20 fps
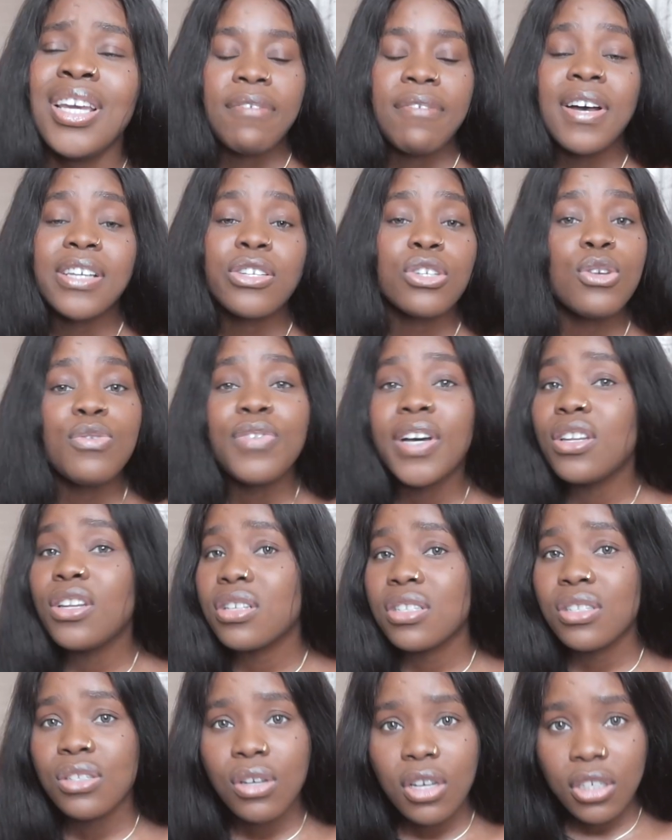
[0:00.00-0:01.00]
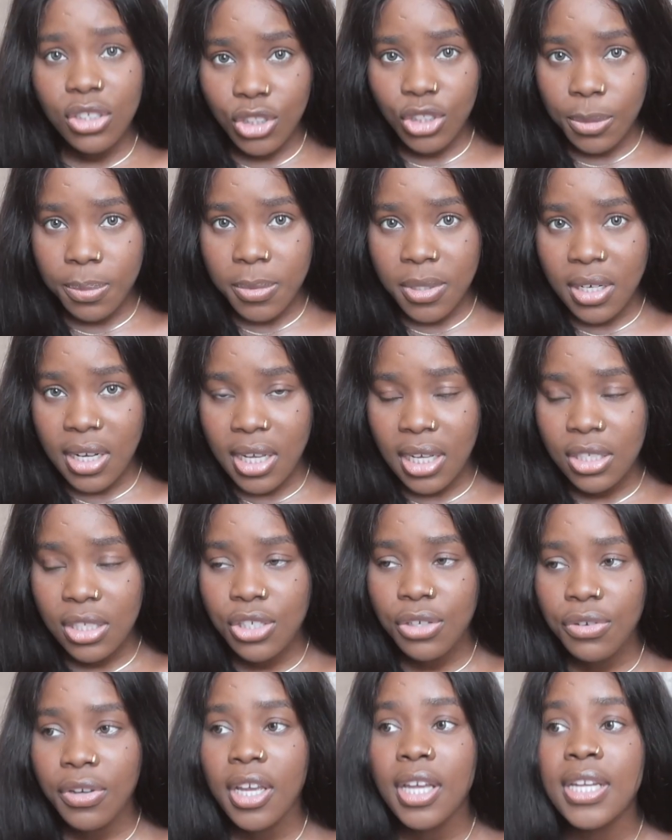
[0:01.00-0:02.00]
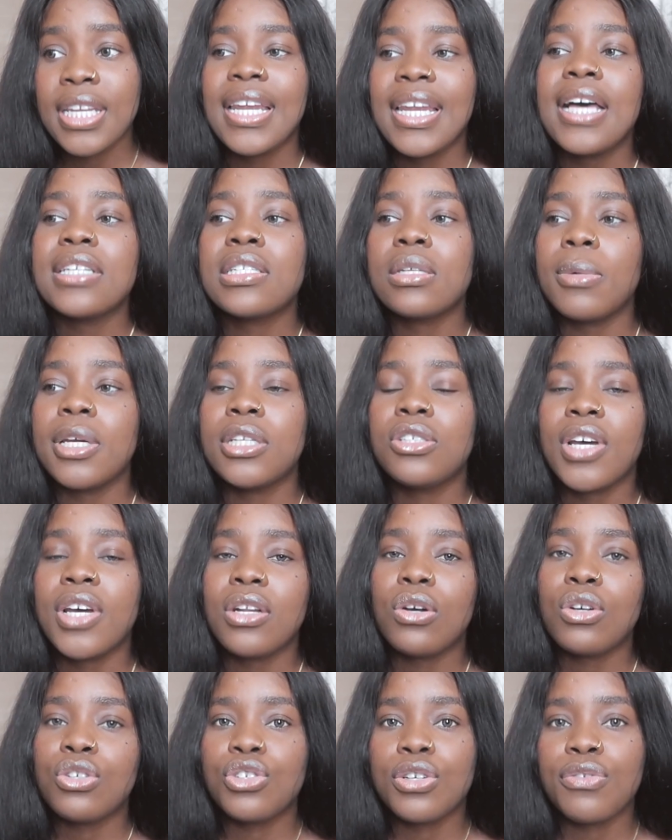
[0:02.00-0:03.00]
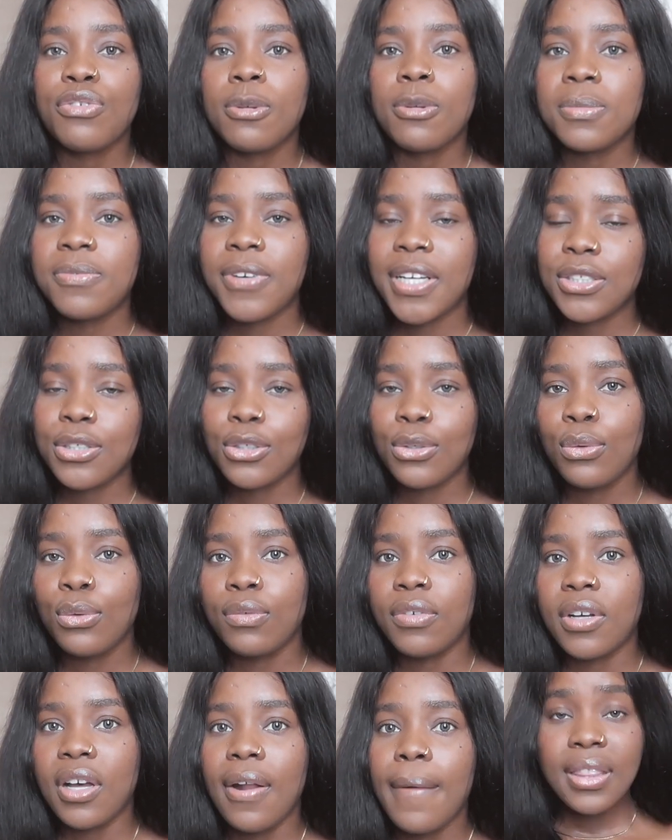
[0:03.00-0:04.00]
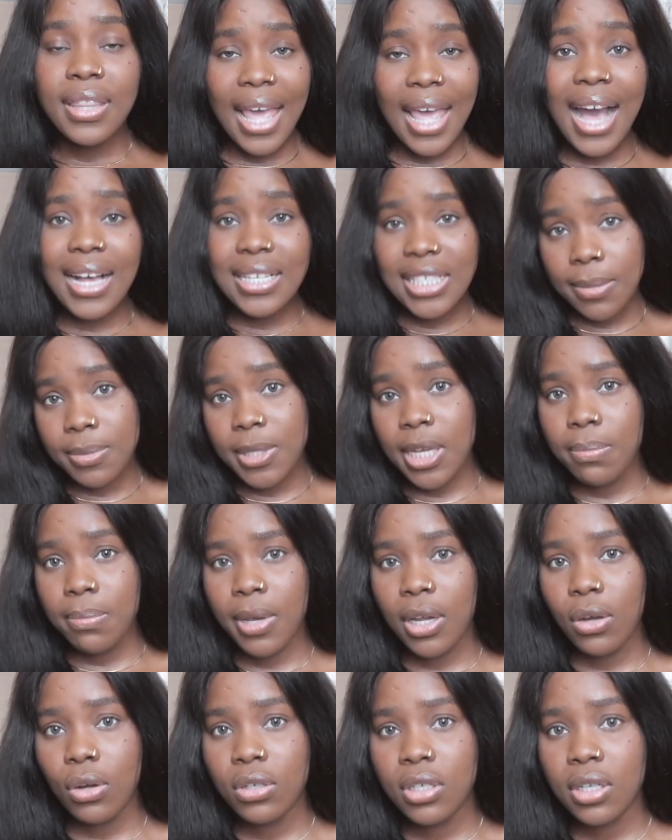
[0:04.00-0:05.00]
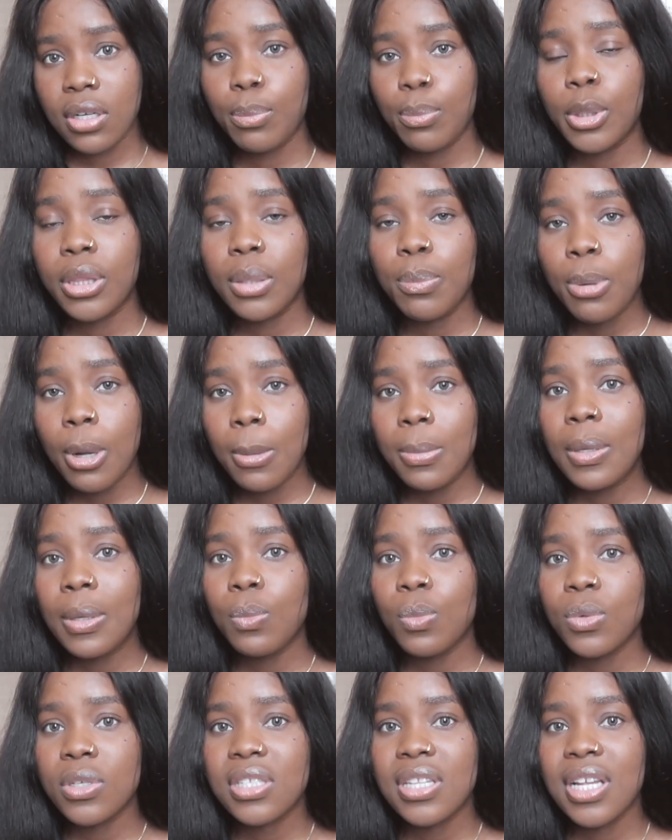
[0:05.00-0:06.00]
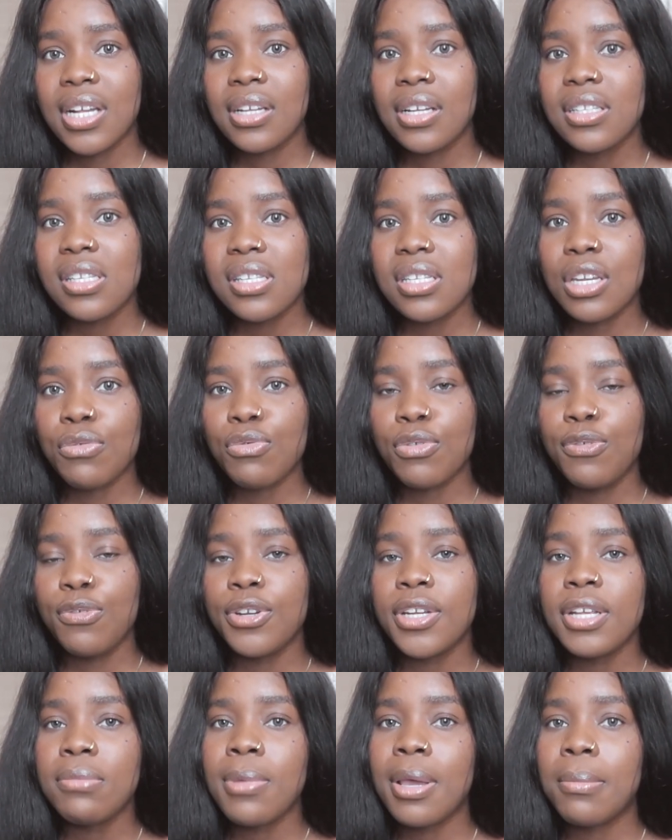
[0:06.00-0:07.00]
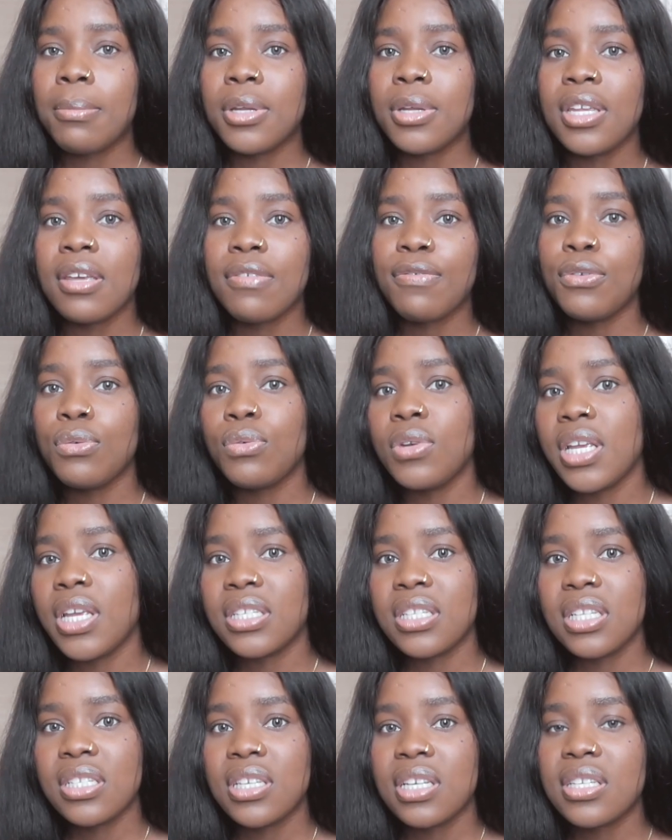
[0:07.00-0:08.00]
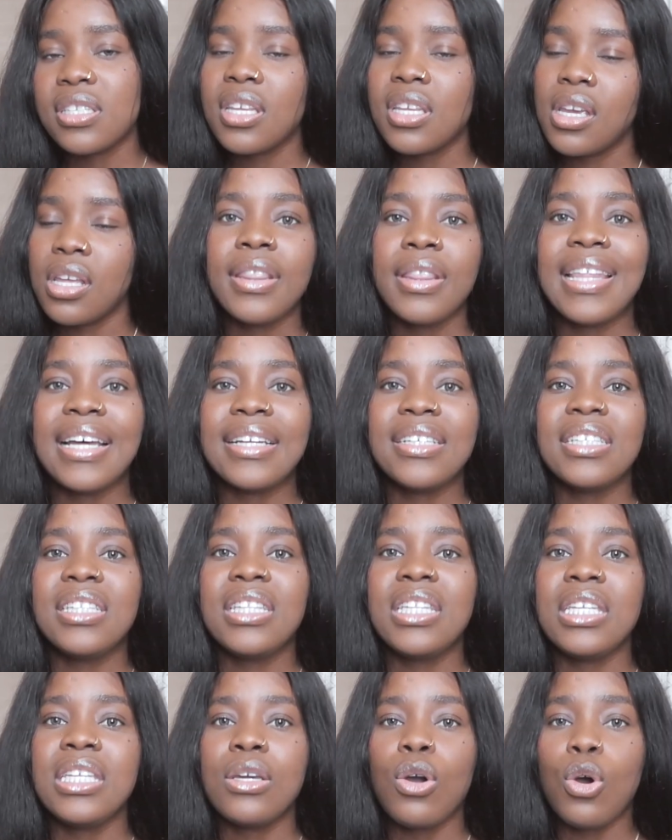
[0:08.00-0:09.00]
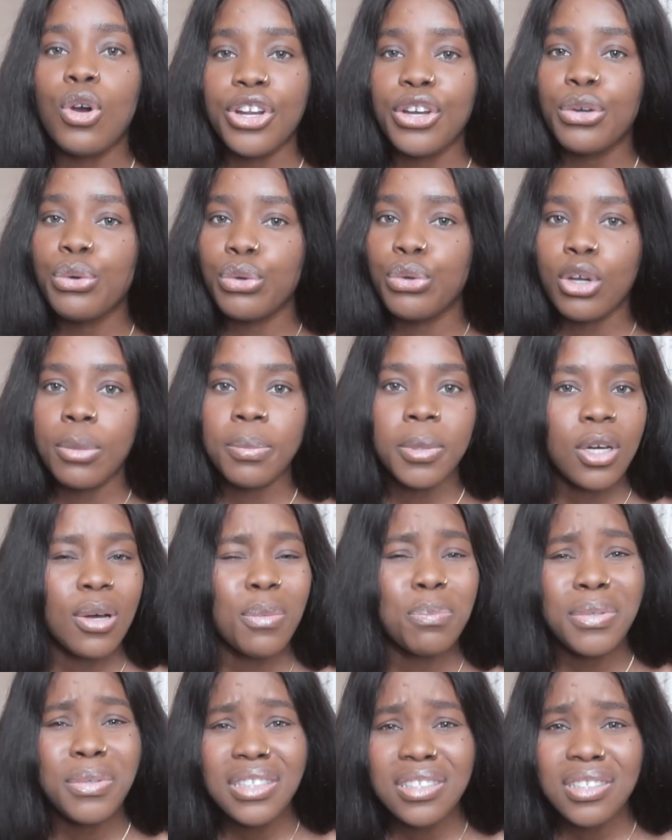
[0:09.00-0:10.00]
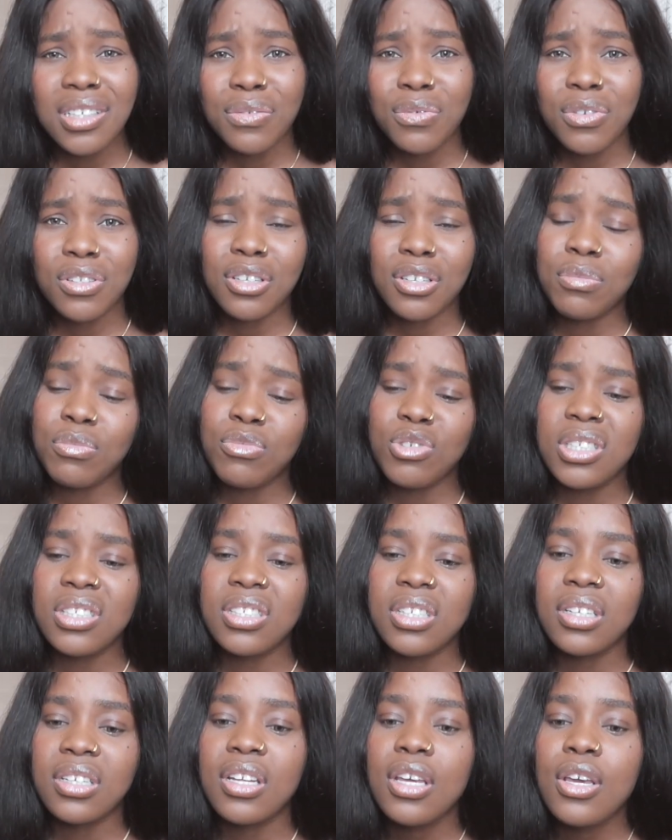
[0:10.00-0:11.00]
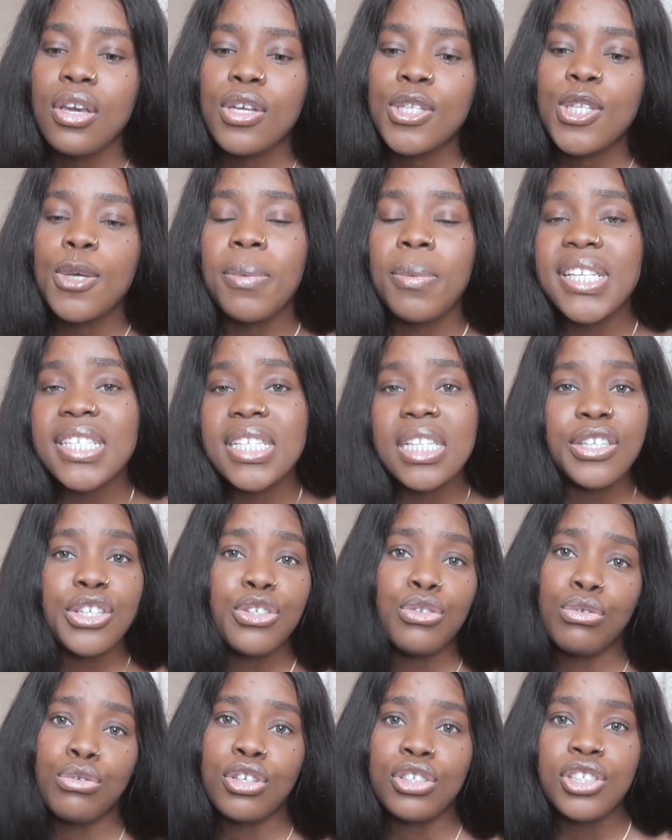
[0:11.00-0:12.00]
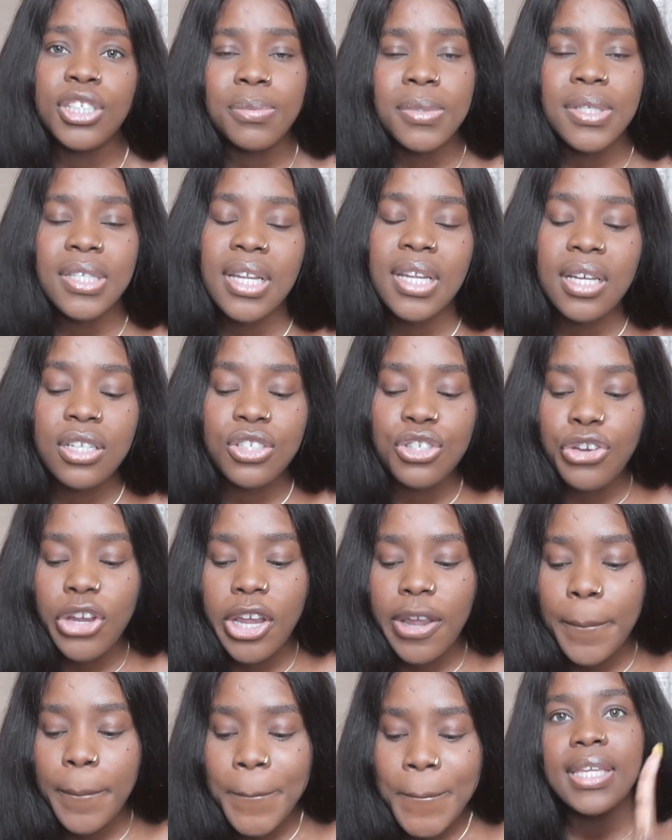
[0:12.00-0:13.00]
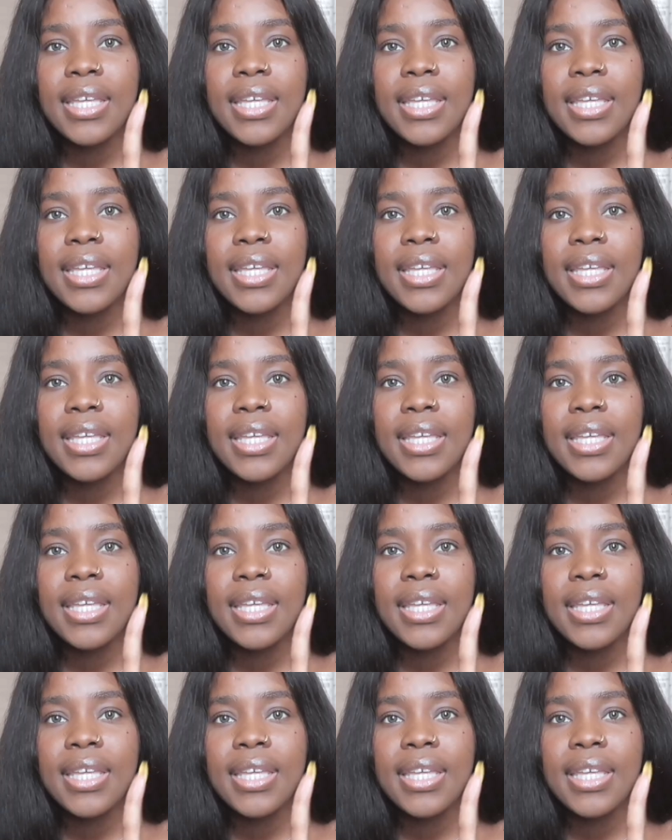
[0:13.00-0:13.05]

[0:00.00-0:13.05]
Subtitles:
Fashion Nova does not ship to Nigeria. The last time I tried ordering from Fashion Nova, they accepted my order, but the problem was that they refunded my money a few days later, saying that the order could not be completed for some reason. So basically, they do not ship to Nigeria.